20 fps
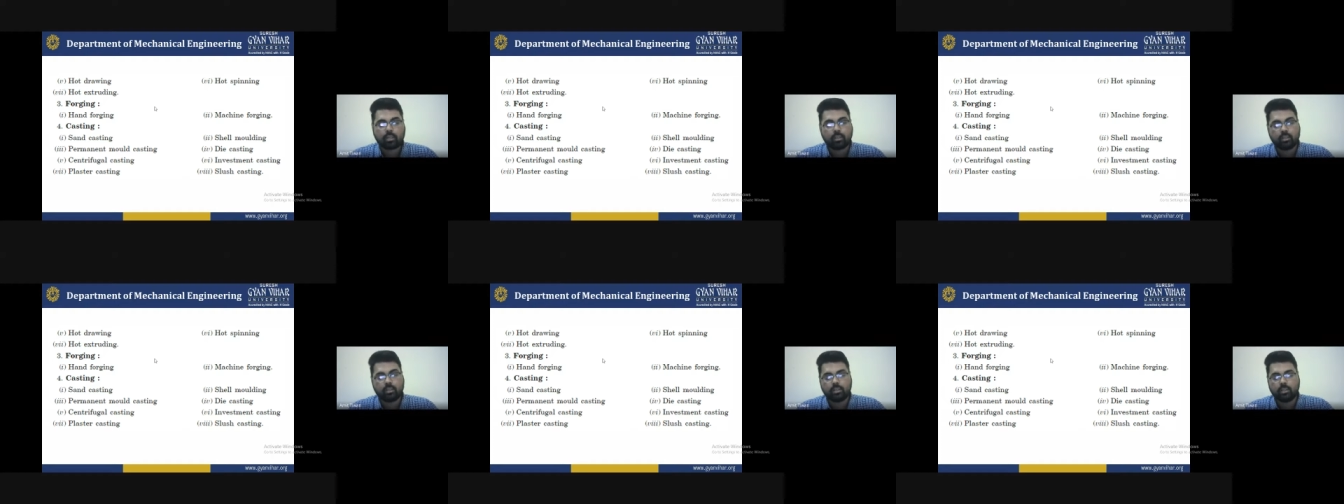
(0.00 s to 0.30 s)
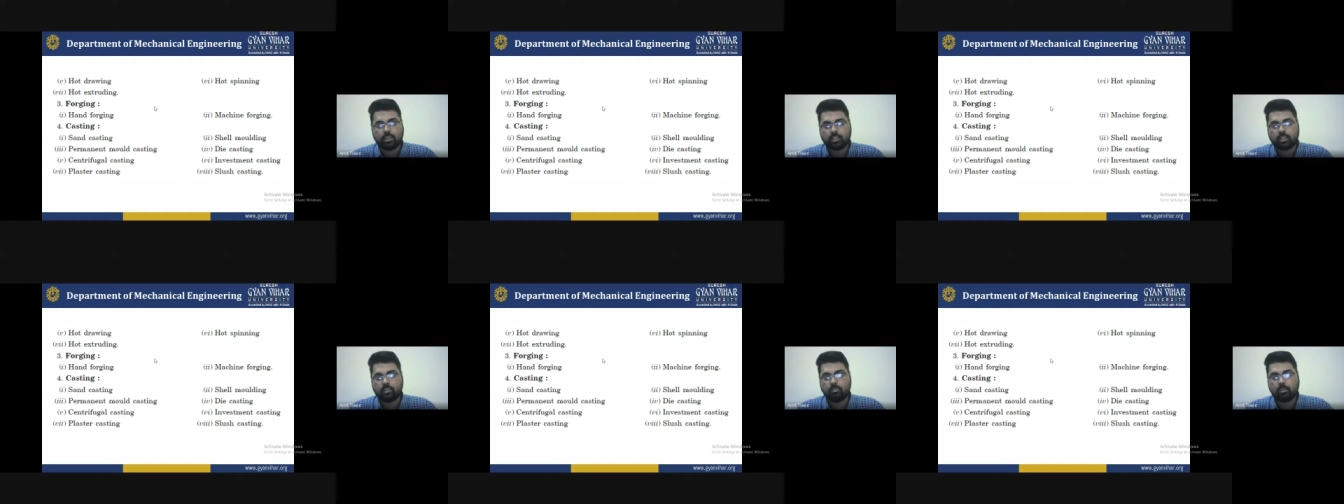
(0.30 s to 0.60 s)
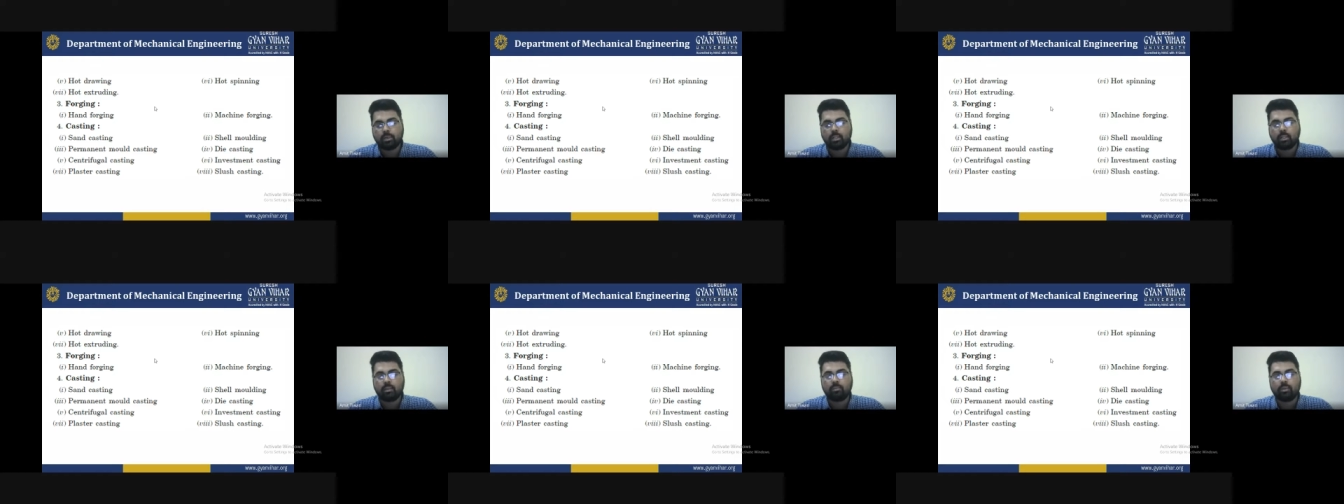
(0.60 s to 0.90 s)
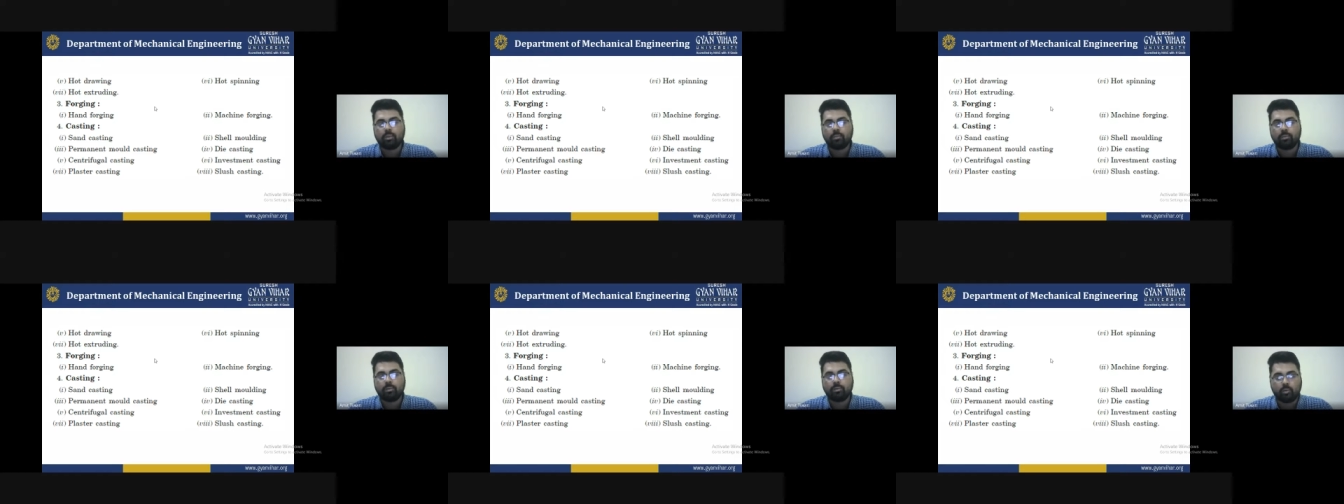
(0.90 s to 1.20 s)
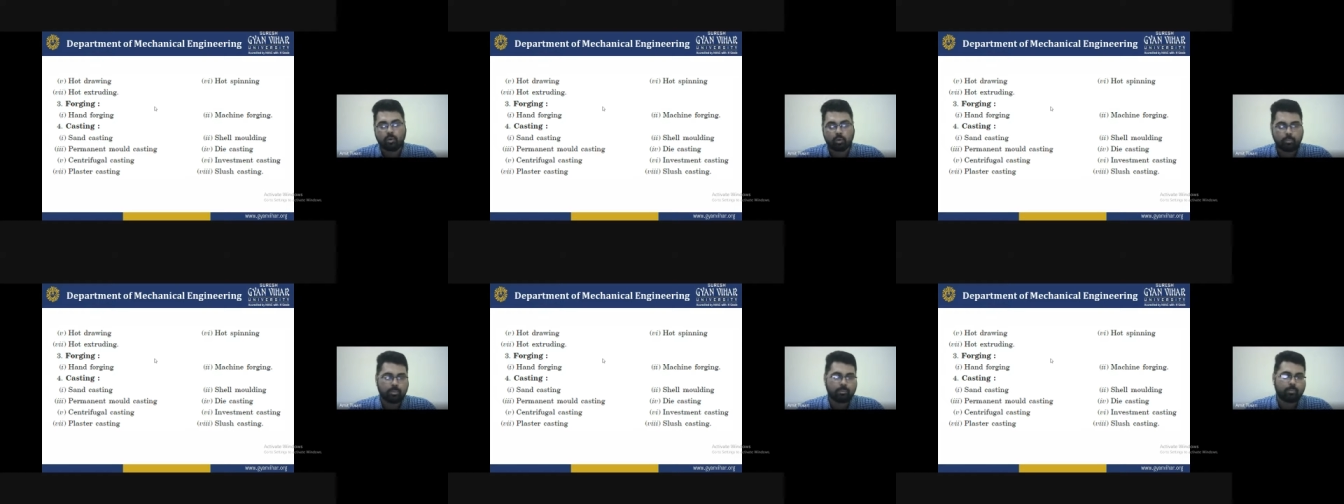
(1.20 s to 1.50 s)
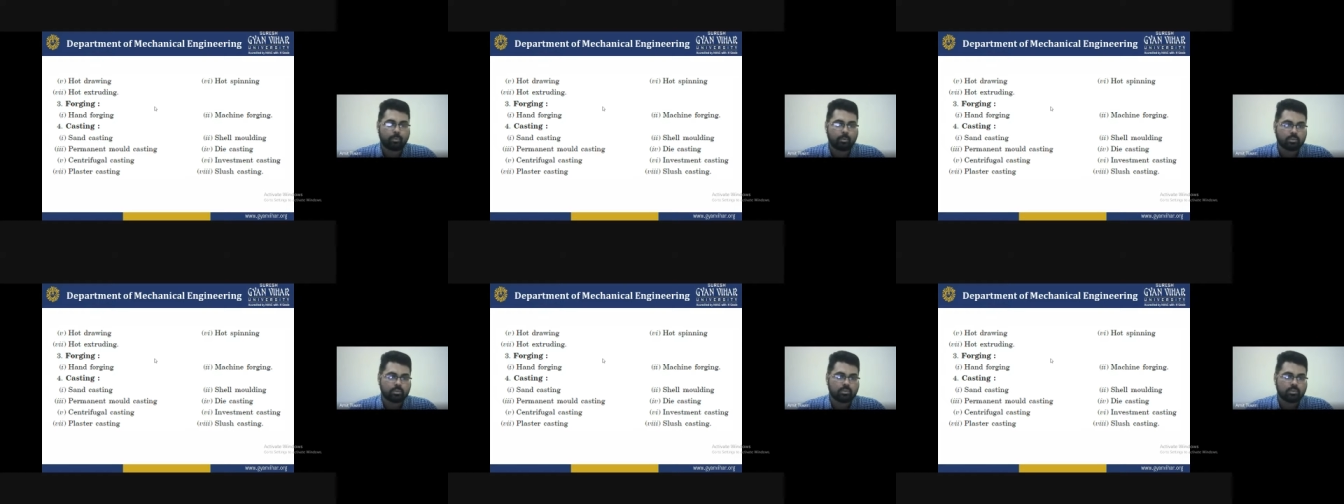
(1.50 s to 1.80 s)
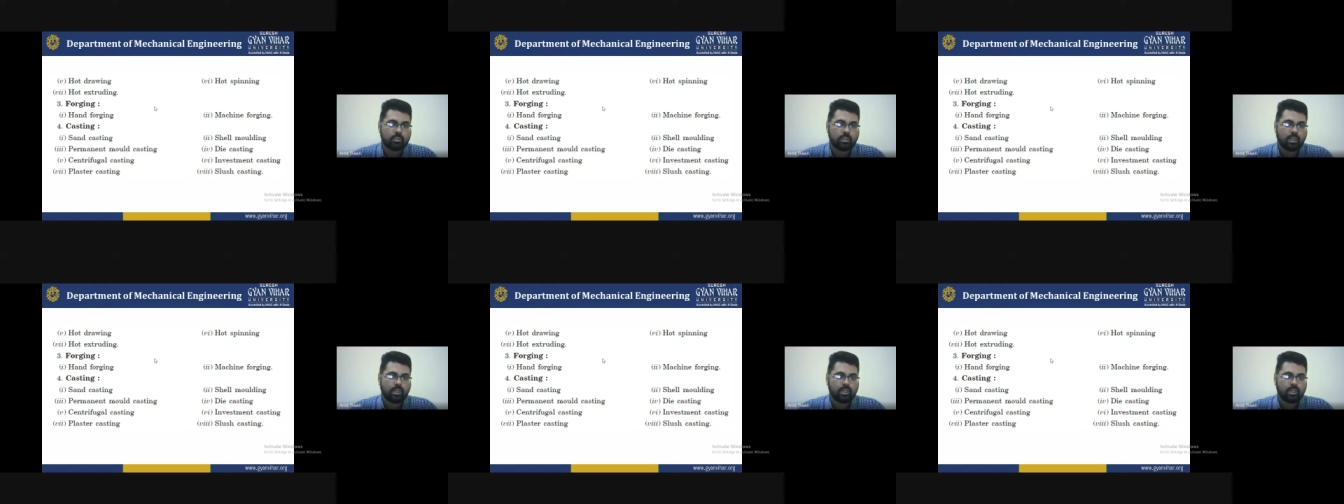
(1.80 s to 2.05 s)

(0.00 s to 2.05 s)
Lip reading: That is metal will be forming processes are